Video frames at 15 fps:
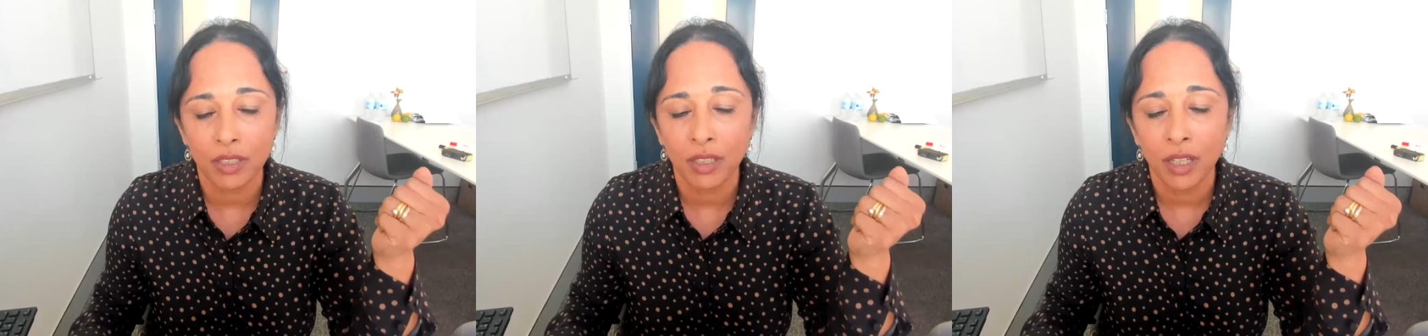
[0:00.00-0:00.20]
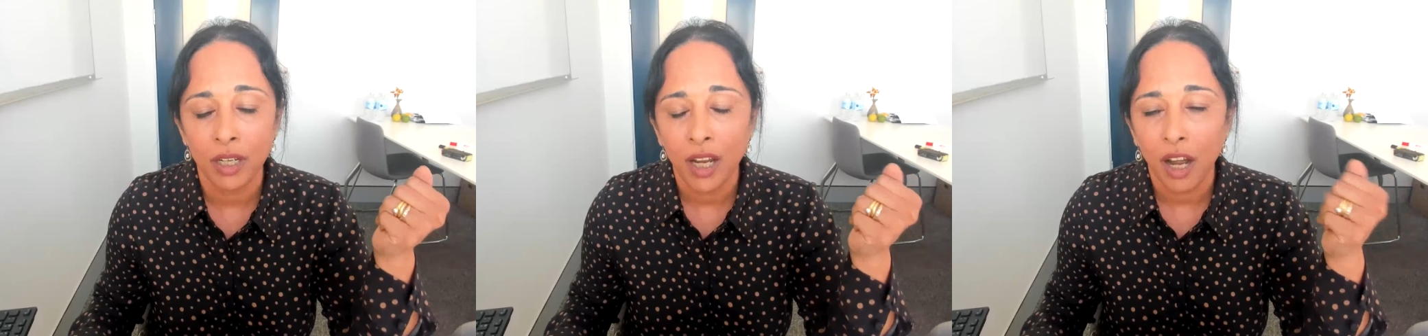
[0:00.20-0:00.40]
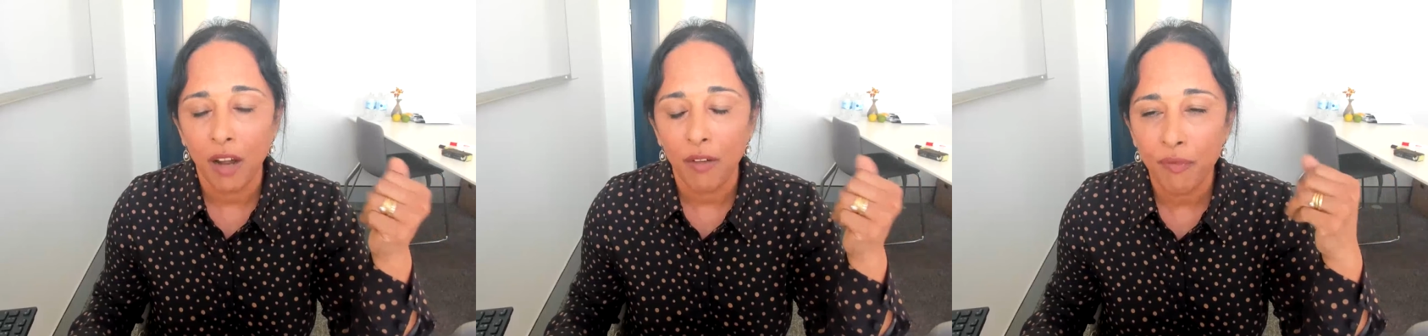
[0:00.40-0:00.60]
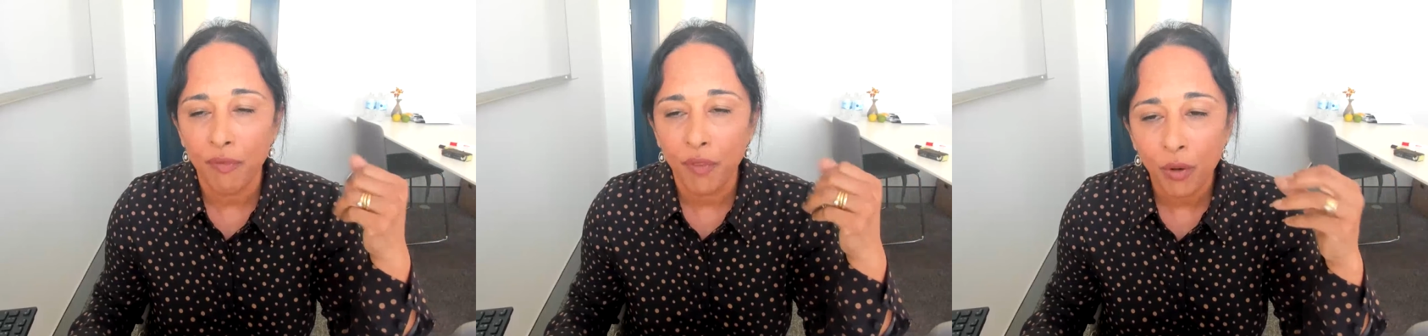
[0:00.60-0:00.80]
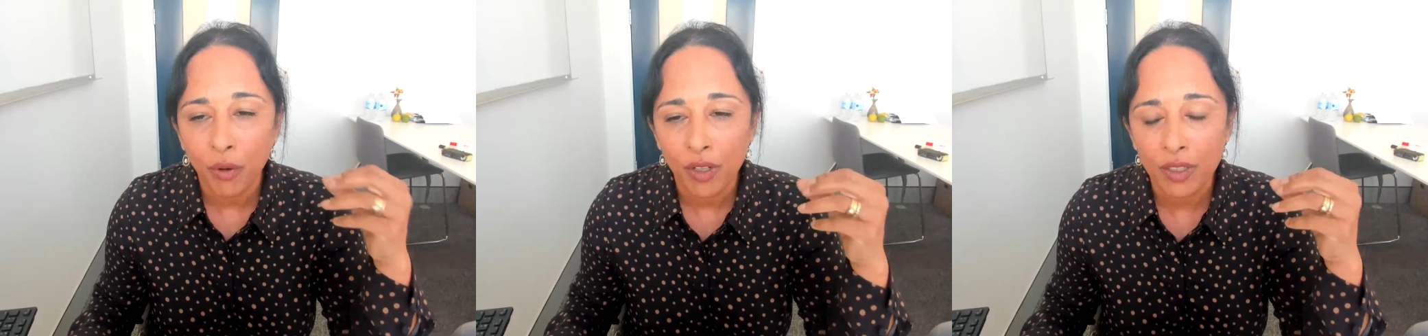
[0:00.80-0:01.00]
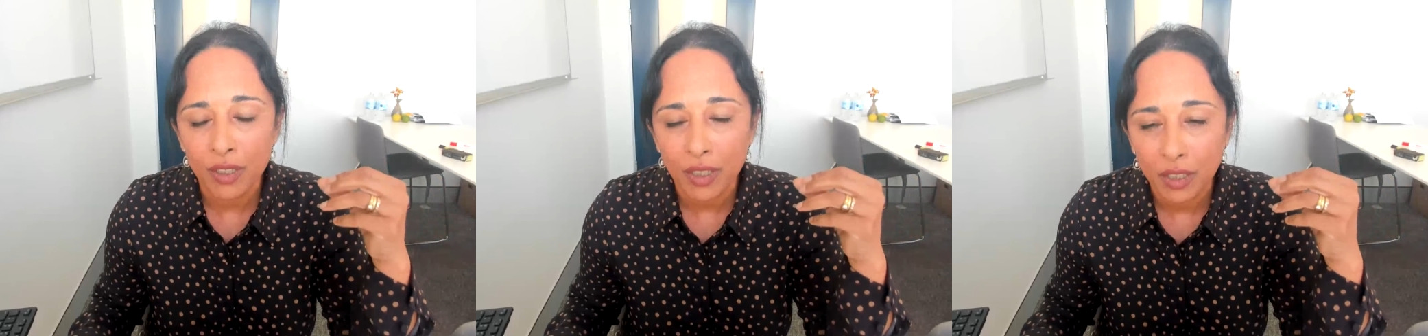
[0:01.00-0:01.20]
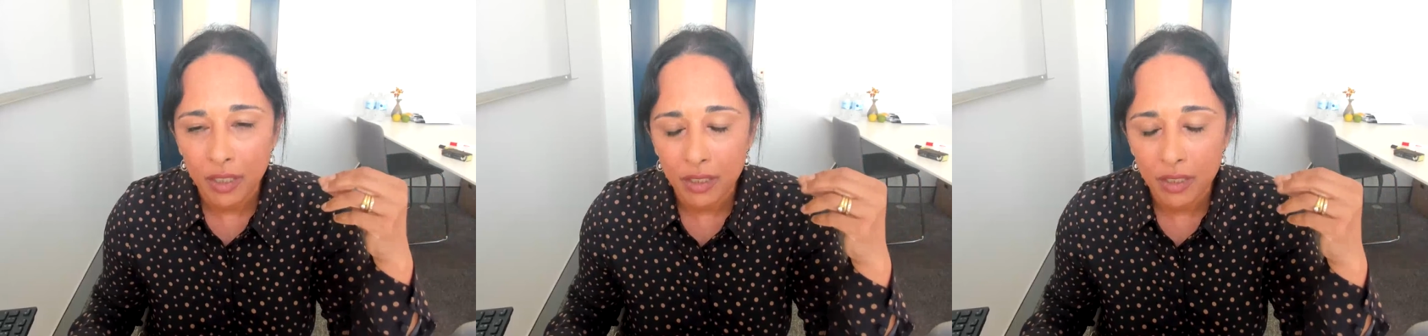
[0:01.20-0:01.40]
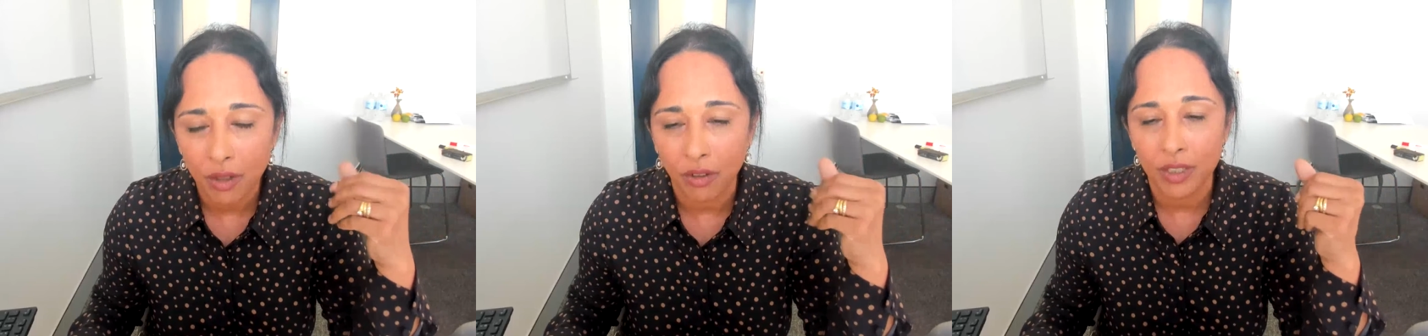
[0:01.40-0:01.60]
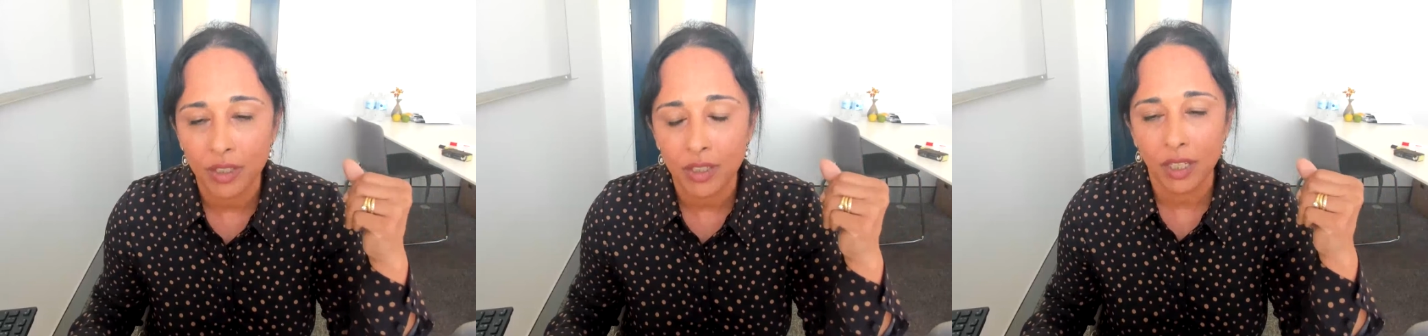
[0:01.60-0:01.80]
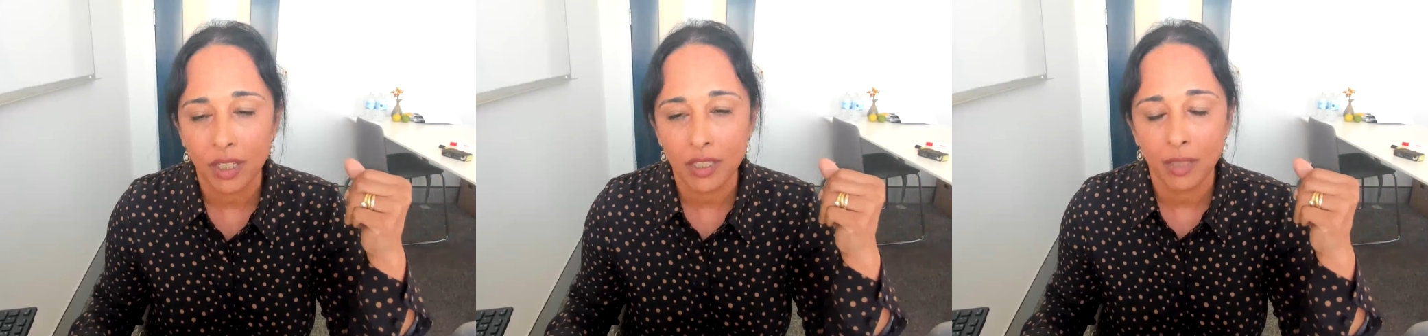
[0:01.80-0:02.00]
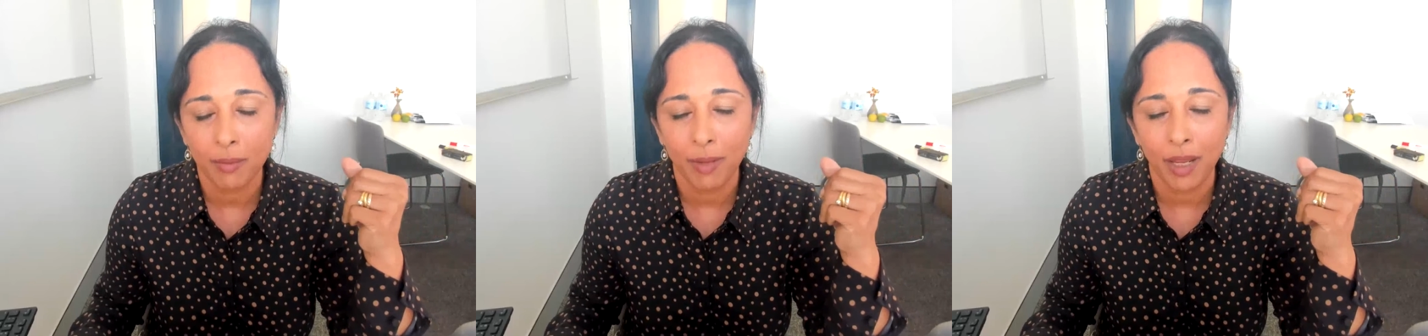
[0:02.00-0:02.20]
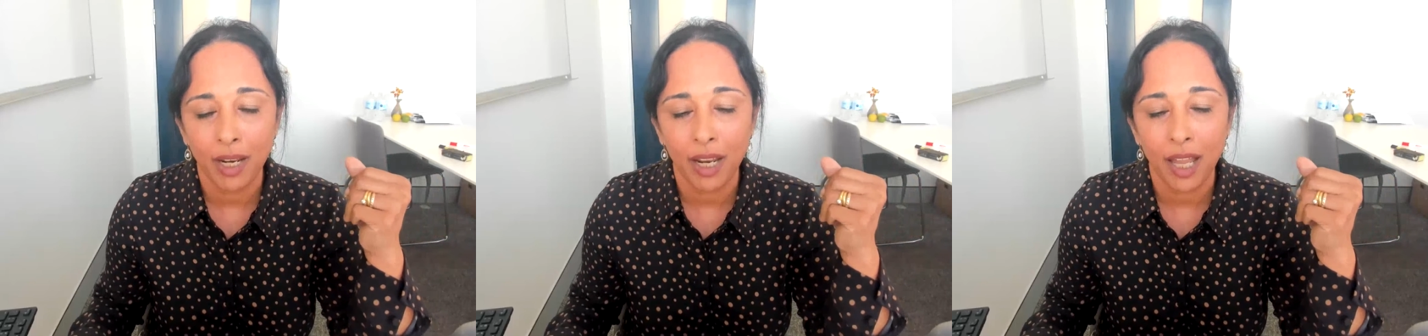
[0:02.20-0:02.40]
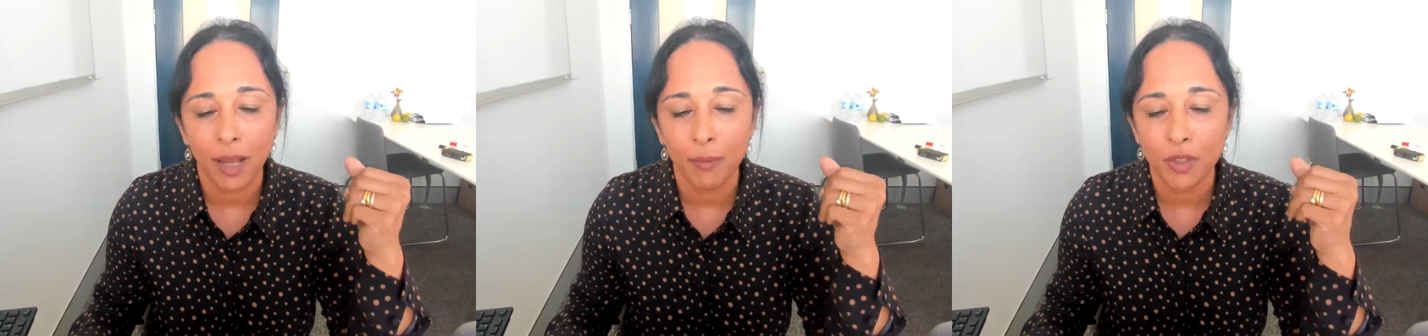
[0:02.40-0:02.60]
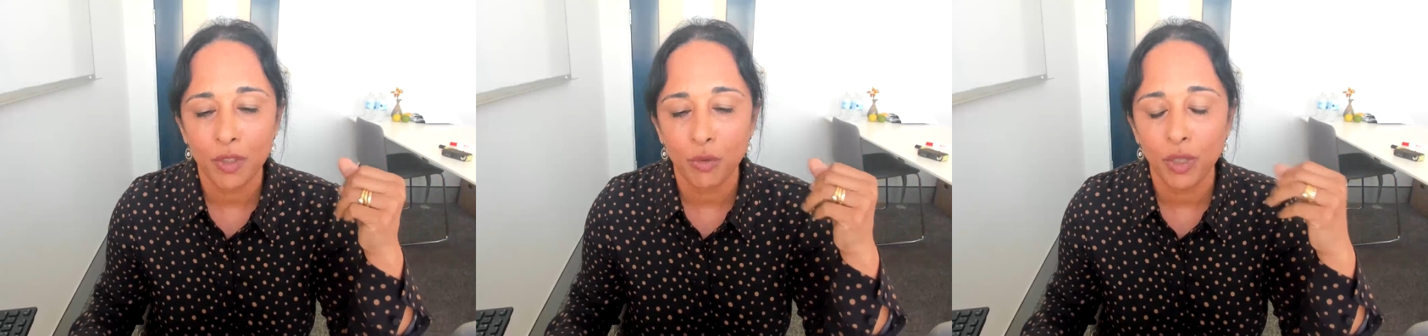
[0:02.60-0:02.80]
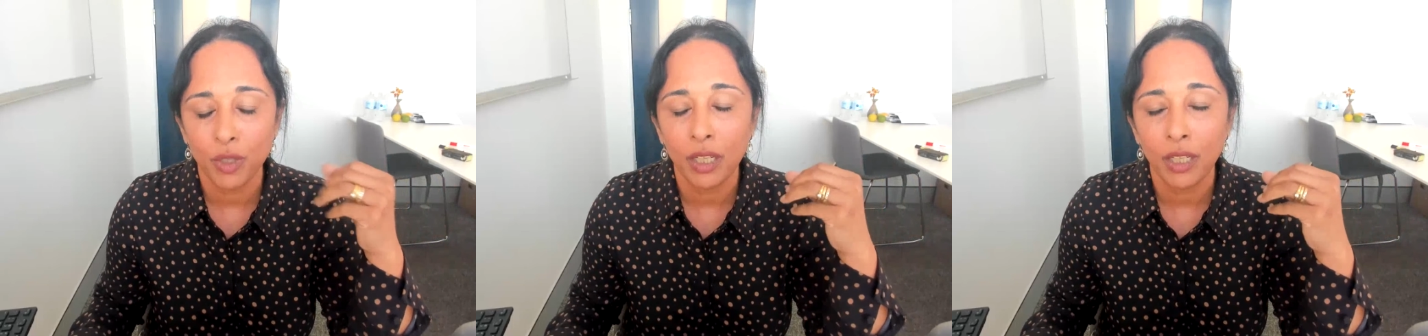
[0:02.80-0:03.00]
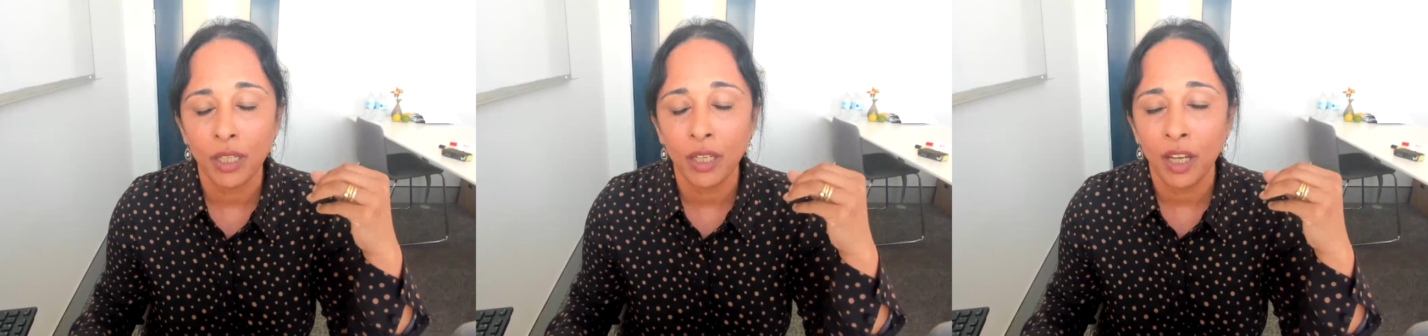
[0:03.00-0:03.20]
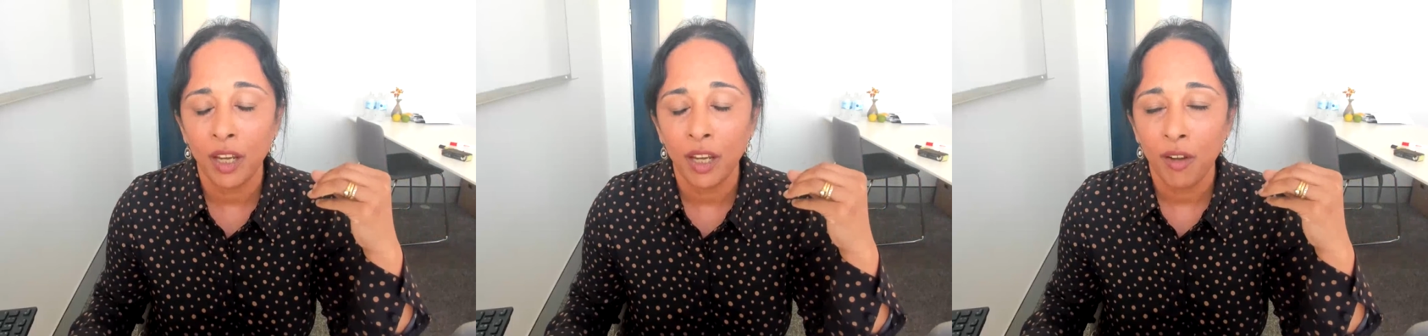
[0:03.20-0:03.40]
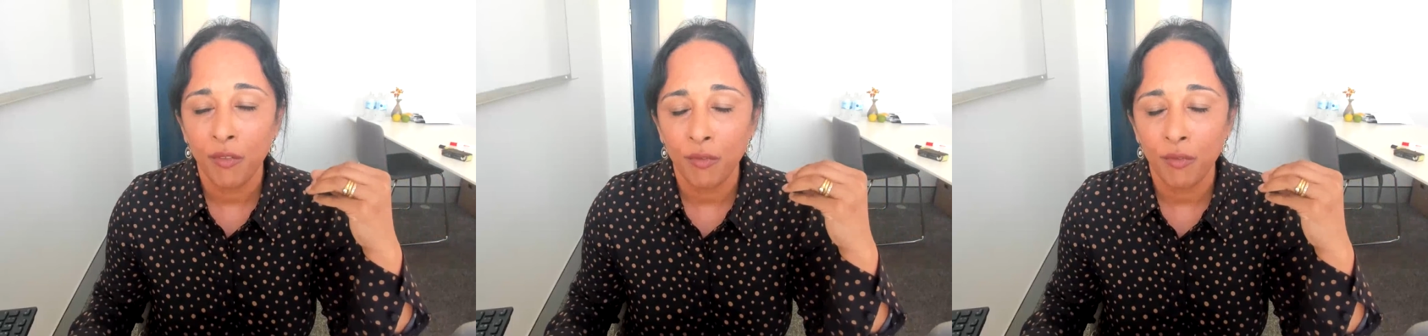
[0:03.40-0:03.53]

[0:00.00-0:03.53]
And our focus in this context in my lab is really